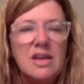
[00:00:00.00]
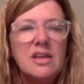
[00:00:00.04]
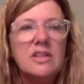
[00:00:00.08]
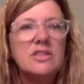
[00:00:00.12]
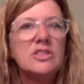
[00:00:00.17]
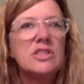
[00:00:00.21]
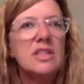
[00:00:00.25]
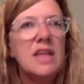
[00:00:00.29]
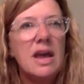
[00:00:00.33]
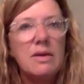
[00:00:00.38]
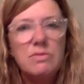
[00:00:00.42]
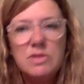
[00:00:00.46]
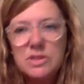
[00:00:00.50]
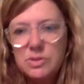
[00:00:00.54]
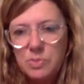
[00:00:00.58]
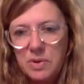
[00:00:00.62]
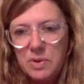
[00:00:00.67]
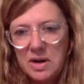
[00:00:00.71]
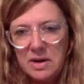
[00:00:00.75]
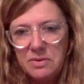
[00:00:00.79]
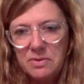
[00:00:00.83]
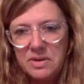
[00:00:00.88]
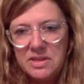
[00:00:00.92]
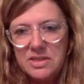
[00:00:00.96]
So that was
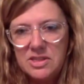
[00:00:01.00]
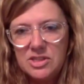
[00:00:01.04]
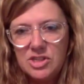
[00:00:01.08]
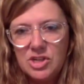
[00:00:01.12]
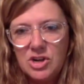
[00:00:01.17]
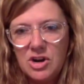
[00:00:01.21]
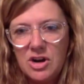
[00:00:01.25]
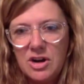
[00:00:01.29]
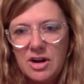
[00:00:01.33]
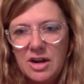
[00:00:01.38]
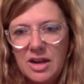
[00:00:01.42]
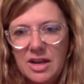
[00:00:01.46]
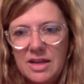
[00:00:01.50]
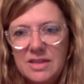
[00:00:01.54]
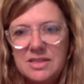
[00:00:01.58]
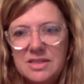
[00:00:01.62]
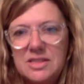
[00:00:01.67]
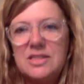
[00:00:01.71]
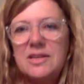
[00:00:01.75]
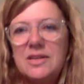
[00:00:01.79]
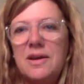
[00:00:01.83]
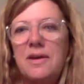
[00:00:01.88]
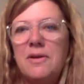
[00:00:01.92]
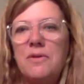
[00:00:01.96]
where we started.
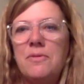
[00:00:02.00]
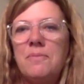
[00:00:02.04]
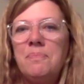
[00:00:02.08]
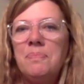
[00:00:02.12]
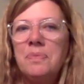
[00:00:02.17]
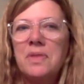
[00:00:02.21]
So